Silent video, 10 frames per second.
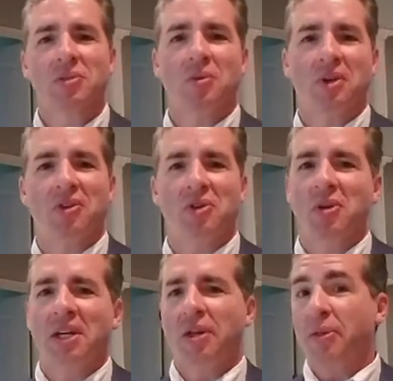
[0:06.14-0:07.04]
with
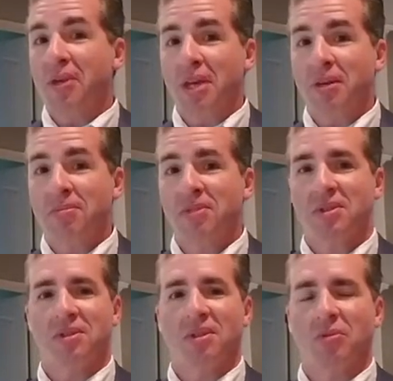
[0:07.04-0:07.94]
unique themes
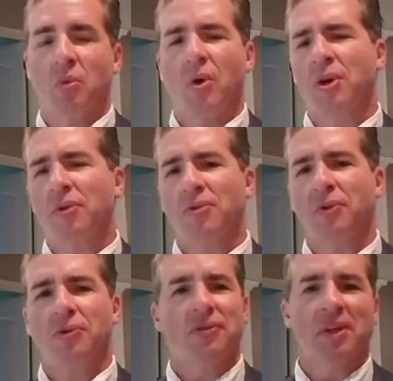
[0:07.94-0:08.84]
and wonderful,
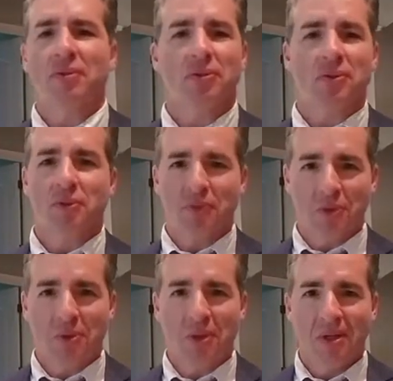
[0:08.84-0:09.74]
flavorful
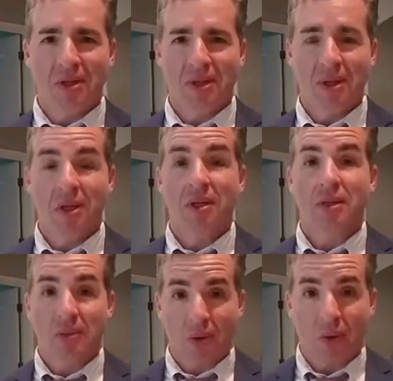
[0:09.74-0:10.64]
food?
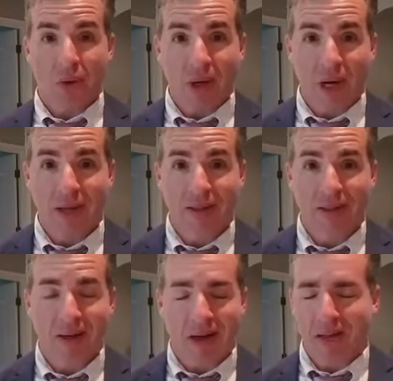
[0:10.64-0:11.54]
So do I.
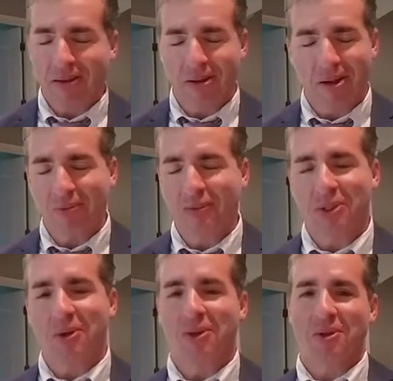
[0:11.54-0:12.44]
I love to
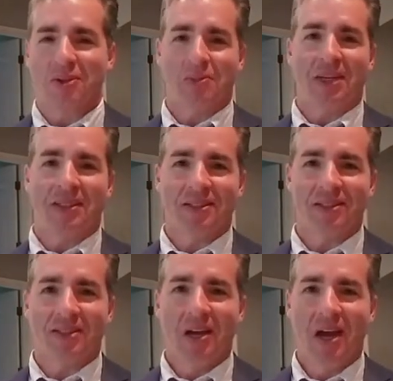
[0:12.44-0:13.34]
go to those places.
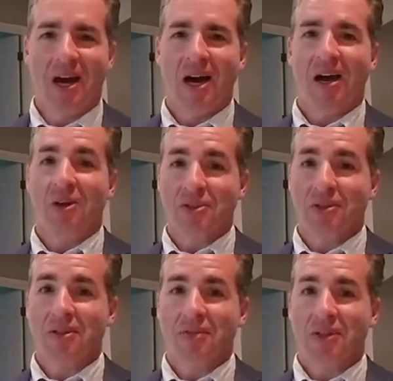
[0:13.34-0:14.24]
I also
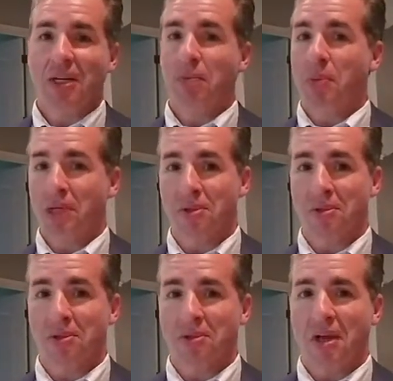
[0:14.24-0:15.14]
love to take
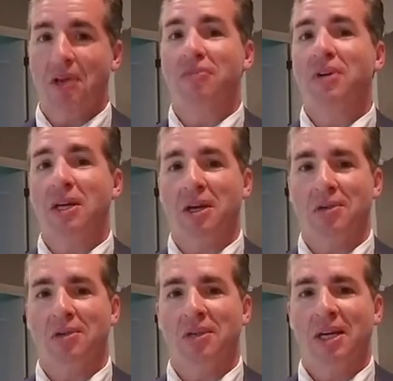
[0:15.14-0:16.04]
pictures and videos.